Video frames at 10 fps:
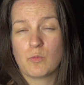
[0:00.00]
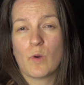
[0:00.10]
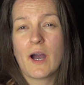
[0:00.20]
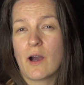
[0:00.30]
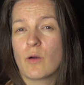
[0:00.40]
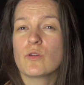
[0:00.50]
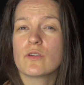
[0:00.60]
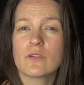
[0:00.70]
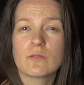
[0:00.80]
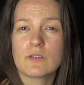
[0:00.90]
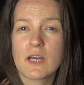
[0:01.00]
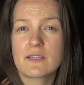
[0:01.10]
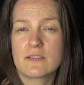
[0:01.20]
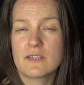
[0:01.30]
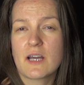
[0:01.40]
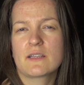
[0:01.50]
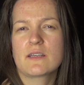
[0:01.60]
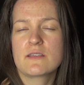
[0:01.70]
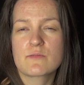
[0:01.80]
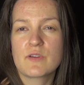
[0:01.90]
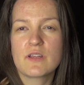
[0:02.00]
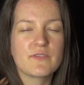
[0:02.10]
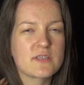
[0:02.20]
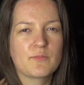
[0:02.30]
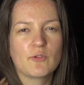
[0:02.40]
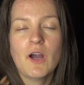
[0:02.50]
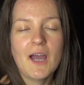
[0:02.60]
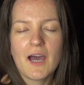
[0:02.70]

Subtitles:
wow, you know, that is really visible.